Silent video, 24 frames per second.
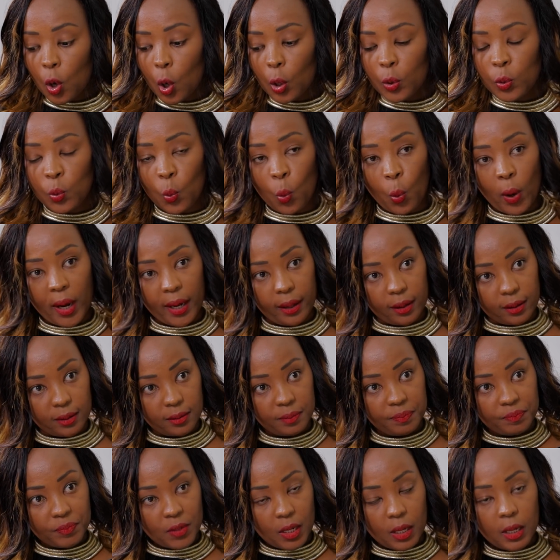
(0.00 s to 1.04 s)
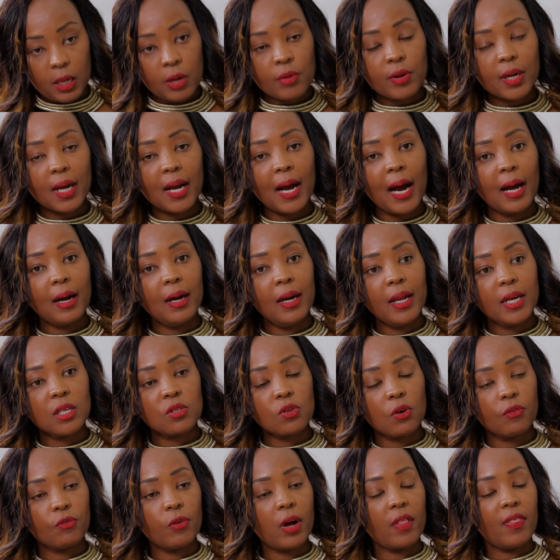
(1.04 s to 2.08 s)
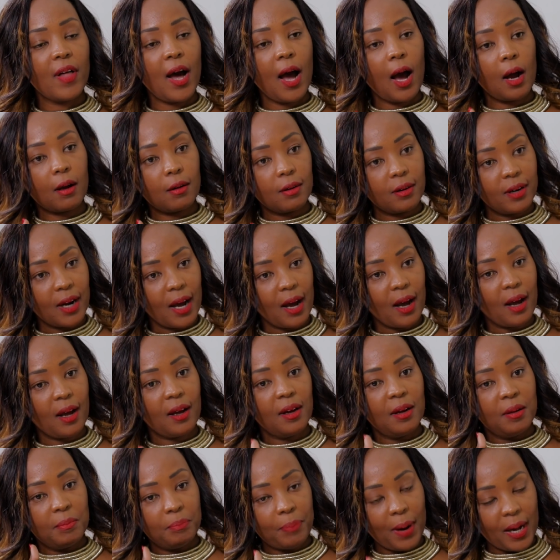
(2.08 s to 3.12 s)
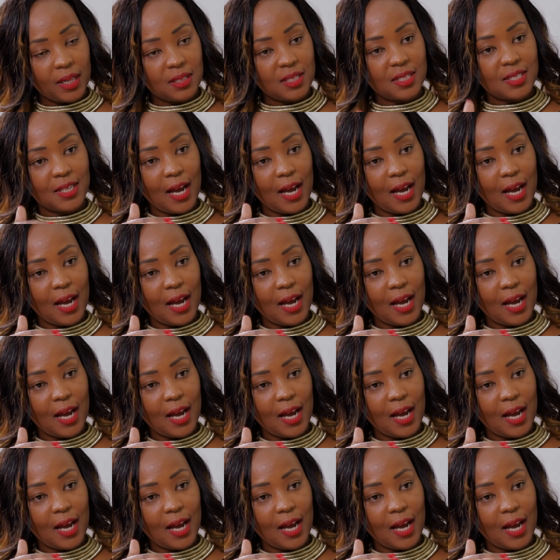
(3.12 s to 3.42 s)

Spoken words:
on well, regardless of whether akona parts